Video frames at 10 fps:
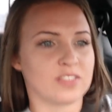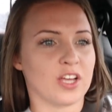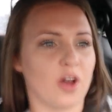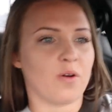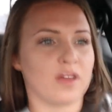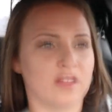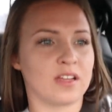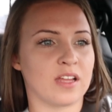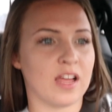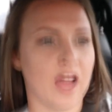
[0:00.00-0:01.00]
So
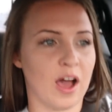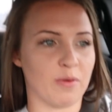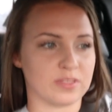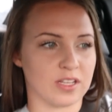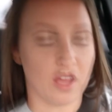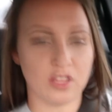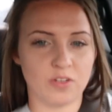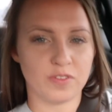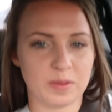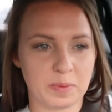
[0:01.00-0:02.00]
I was all
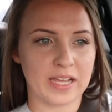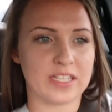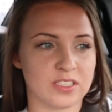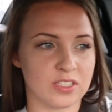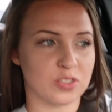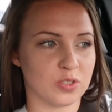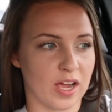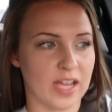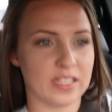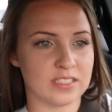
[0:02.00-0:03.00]
over the place
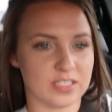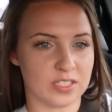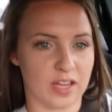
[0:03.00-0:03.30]
trying